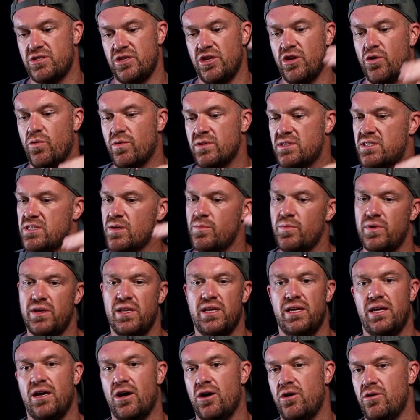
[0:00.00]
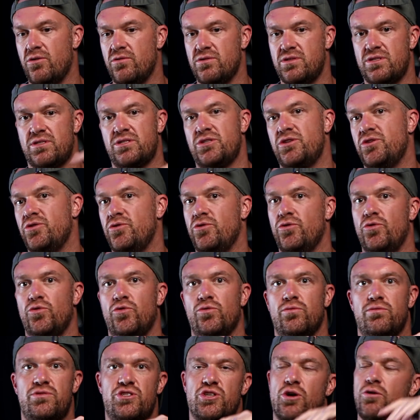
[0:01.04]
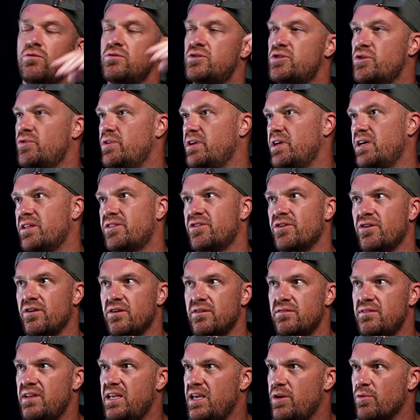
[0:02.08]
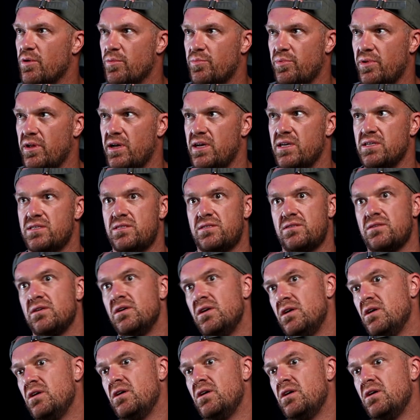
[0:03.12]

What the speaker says: when somebody goes to so-and-so to get their knee replaced,